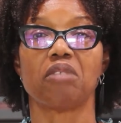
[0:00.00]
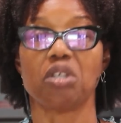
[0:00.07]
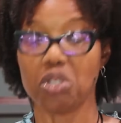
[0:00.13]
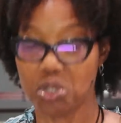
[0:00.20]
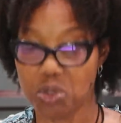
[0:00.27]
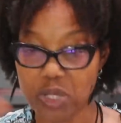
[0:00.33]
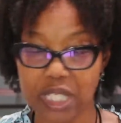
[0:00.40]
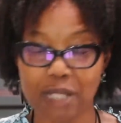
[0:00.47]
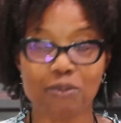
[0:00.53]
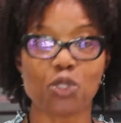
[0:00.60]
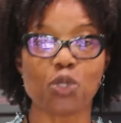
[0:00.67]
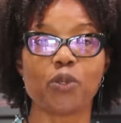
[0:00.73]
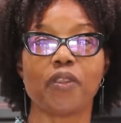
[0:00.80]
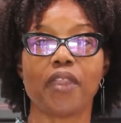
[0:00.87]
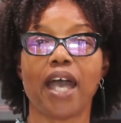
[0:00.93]
You keep
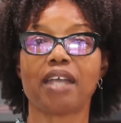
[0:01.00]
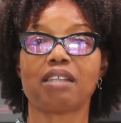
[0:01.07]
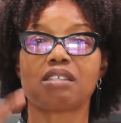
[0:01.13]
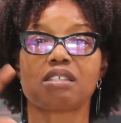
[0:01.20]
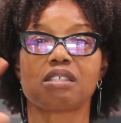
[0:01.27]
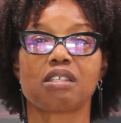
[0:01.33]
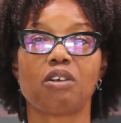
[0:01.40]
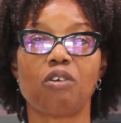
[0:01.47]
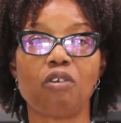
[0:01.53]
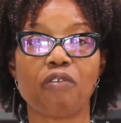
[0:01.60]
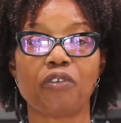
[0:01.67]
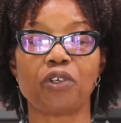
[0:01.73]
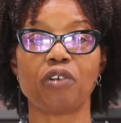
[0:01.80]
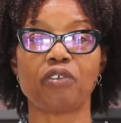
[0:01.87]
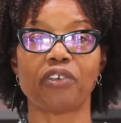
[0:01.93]
doing that
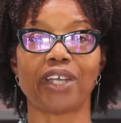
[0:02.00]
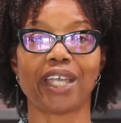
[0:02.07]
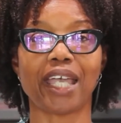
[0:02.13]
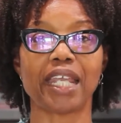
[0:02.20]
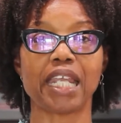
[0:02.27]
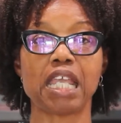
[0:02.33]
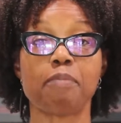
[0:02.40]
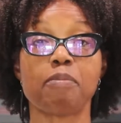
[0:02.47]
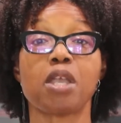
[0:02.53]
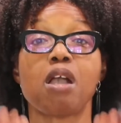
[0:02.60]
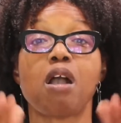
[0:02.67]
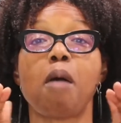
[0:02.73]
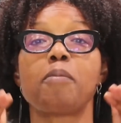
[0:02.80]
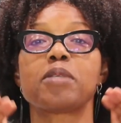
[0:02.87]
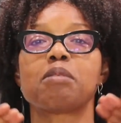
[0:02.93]
over and over again. It
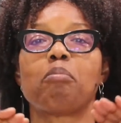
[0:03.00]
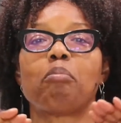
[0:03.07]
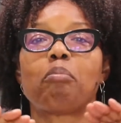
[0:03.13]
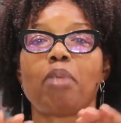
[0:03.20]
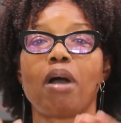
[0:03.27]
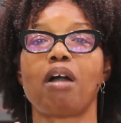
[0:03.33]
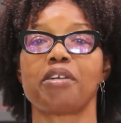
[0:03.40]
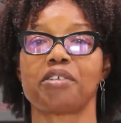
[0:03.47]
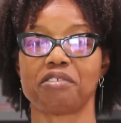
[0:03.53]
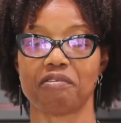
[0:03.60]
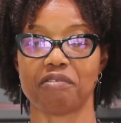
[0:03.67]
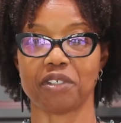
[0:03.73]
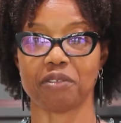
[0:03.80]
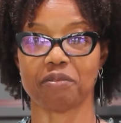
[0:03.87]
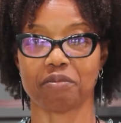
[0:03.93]
becomes part
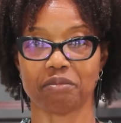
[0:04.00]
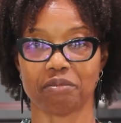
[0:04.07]
of you.